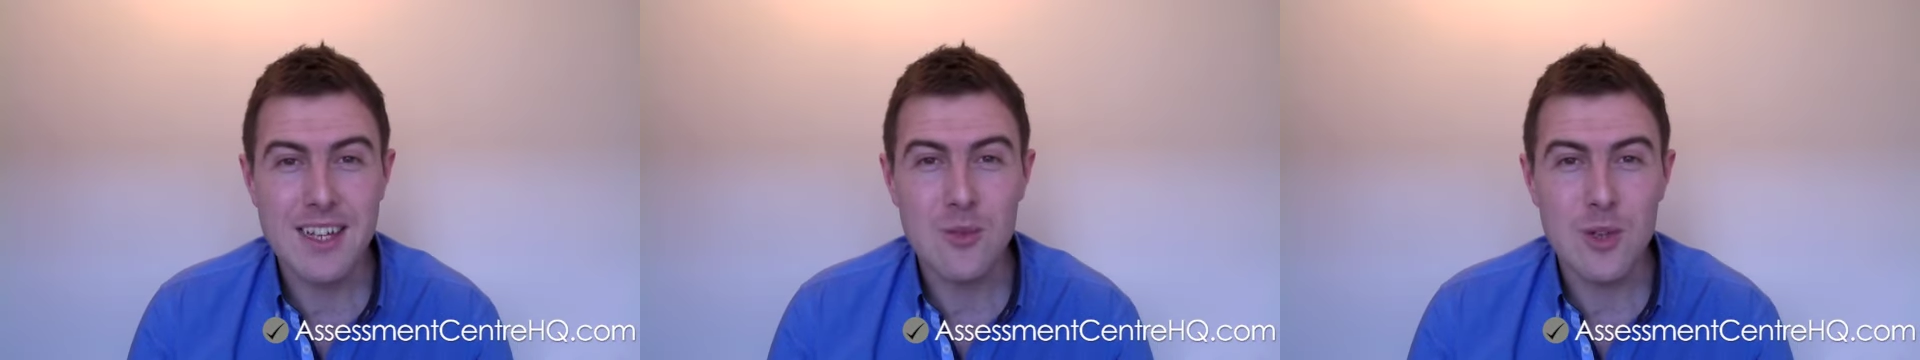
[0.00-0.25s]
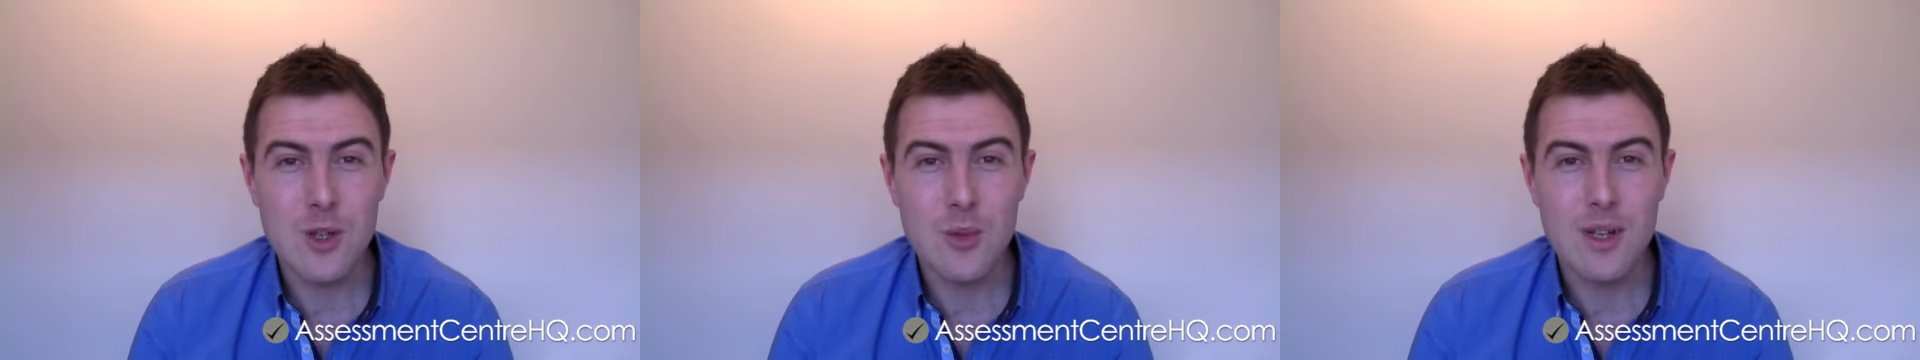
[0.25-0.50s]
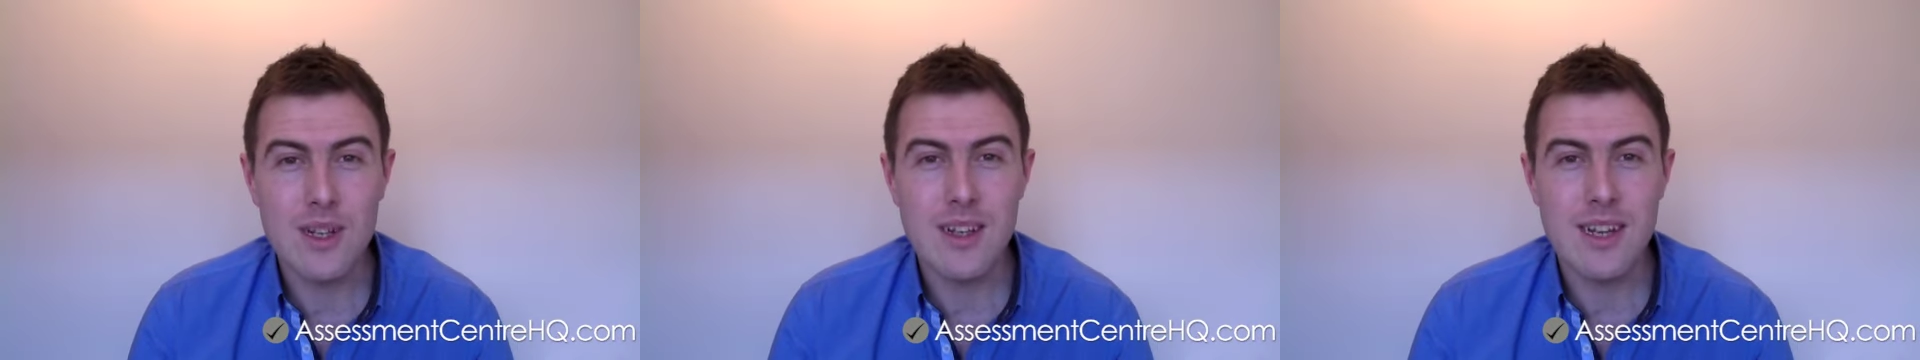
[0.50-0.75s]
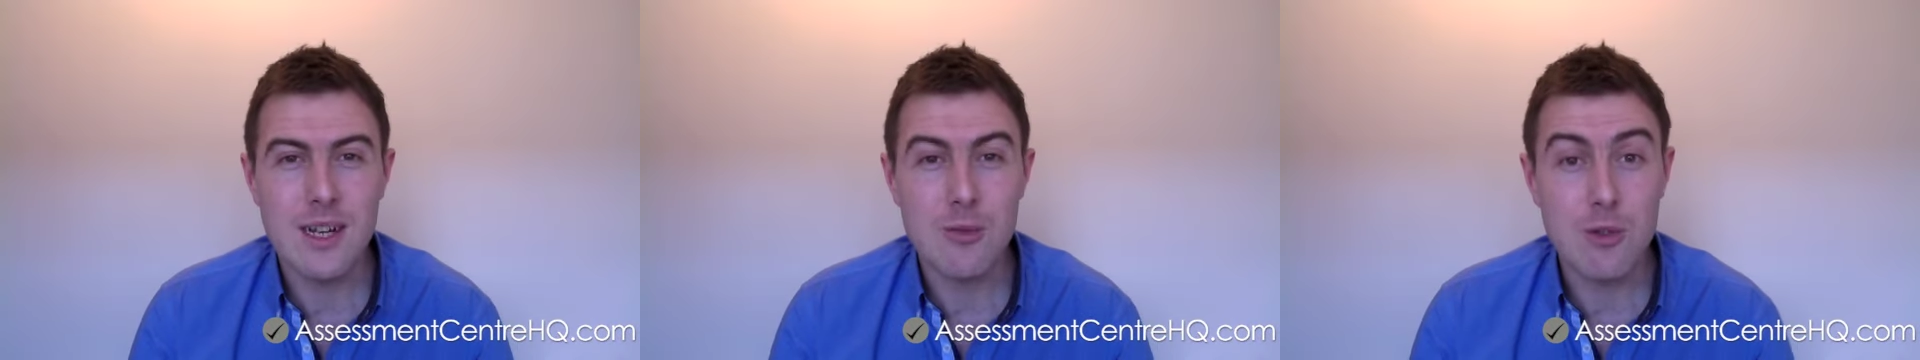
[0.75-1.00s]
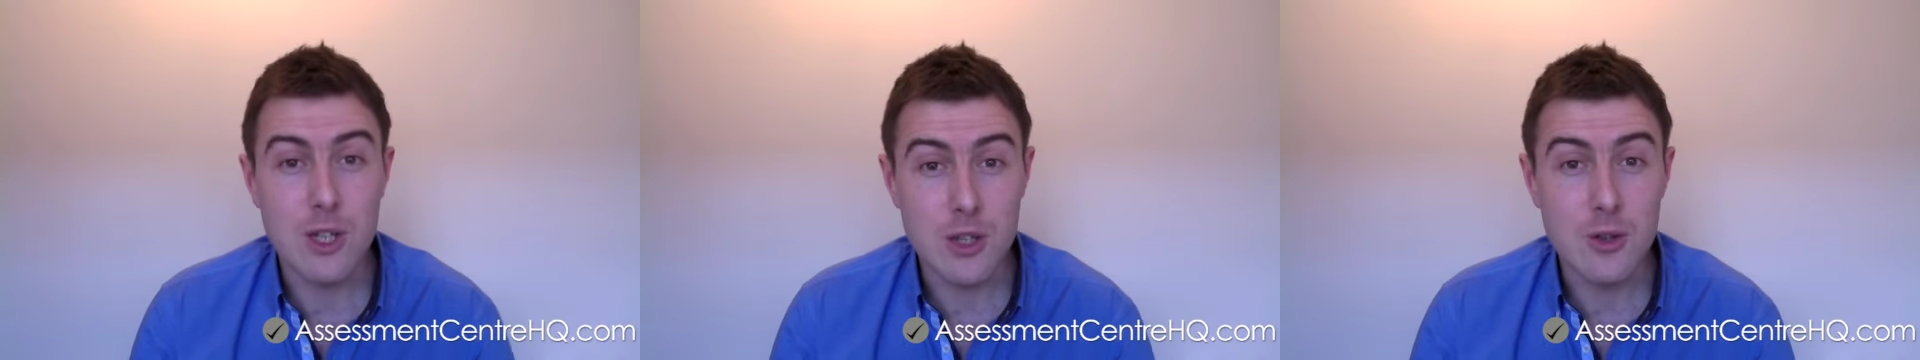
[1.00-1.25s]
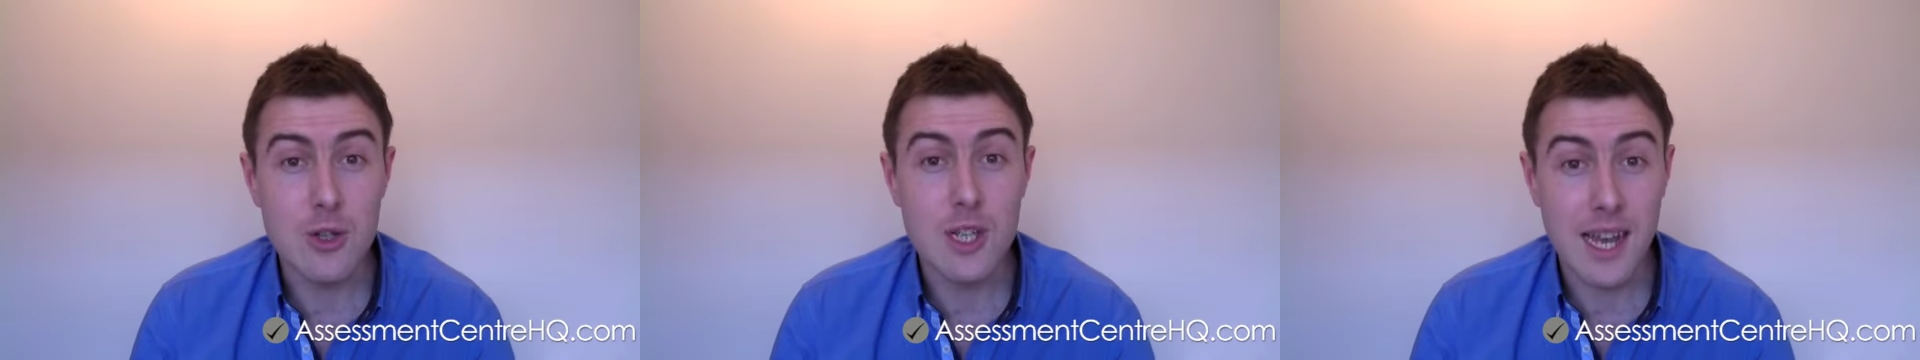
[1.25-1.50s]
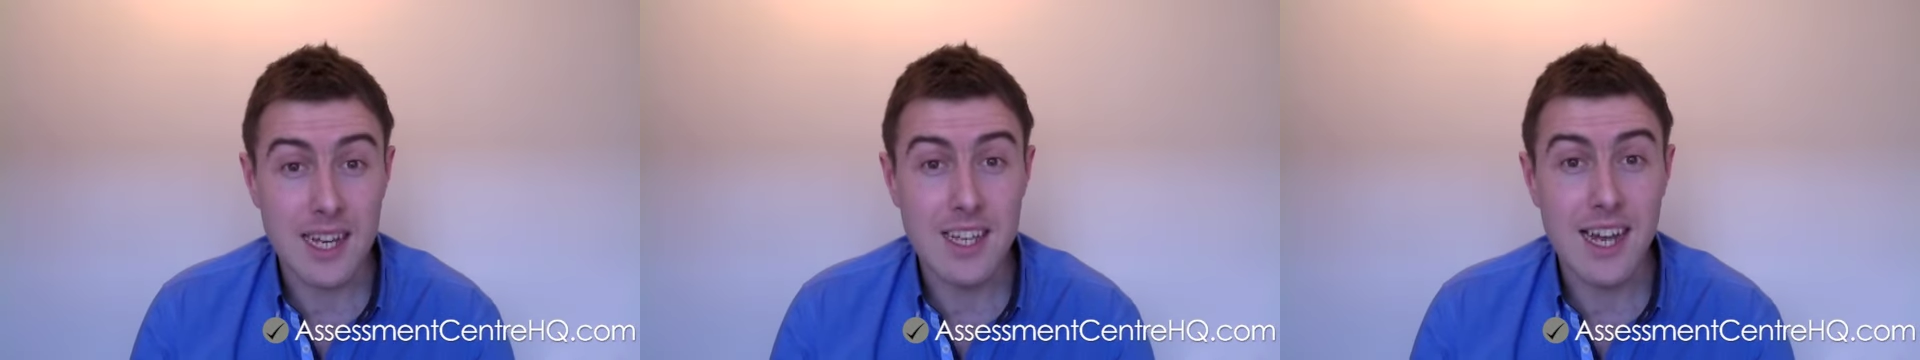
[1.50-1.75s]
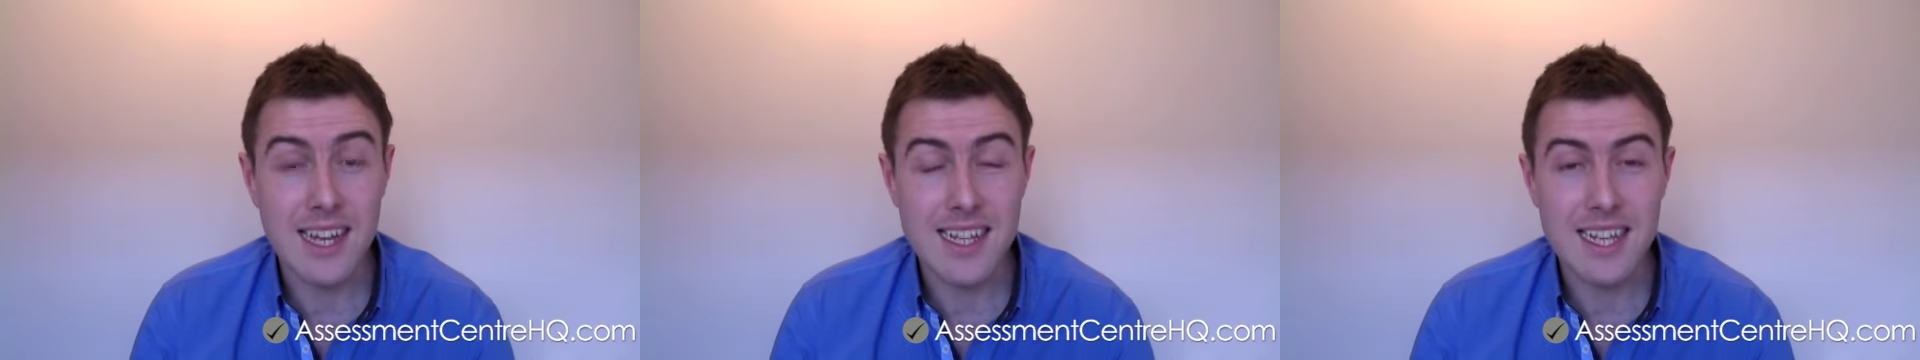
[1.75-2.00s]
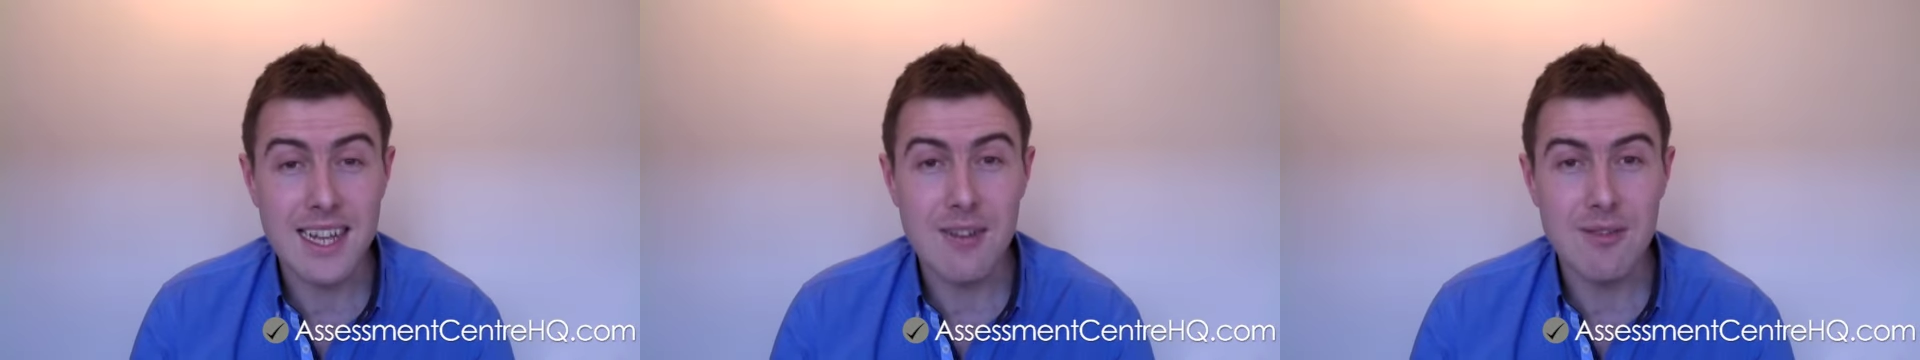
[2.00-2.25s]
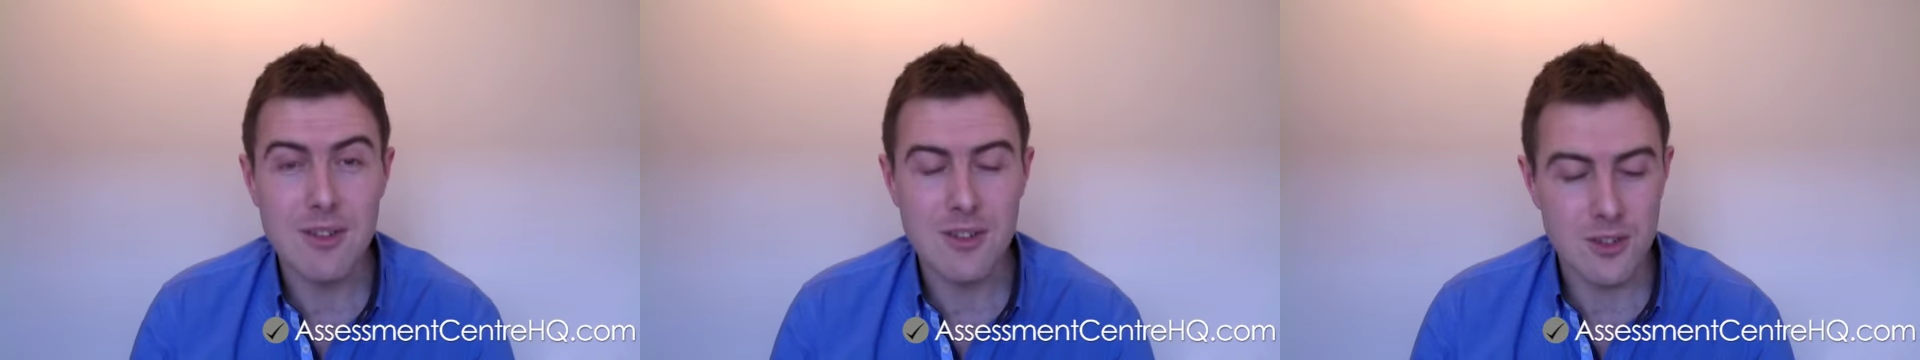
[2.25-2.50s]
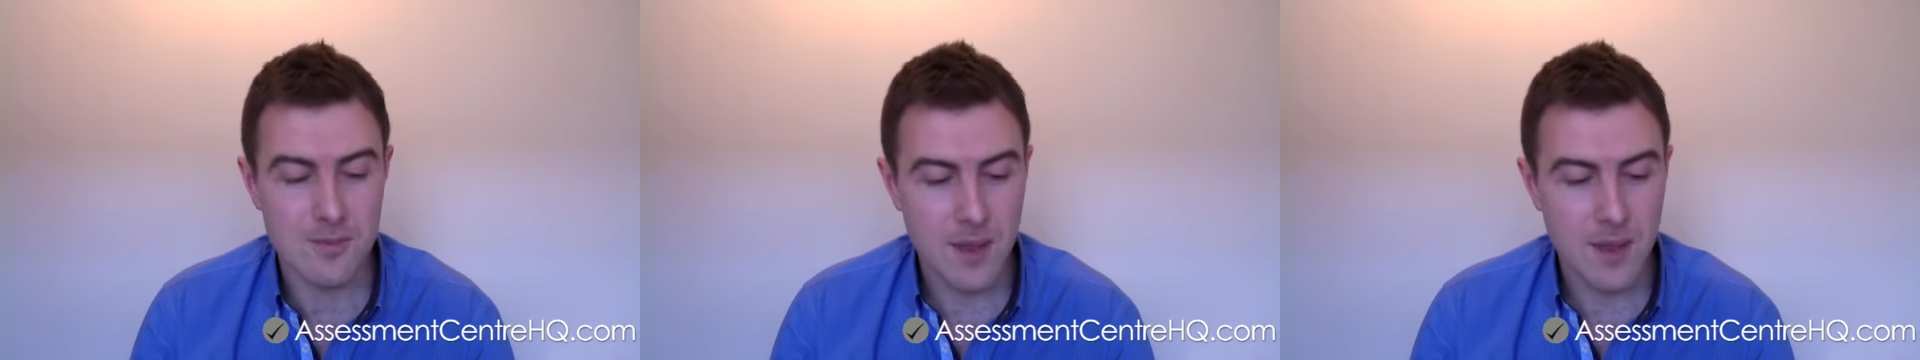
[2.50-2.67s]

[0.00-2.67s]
which will reduce anxiety levels.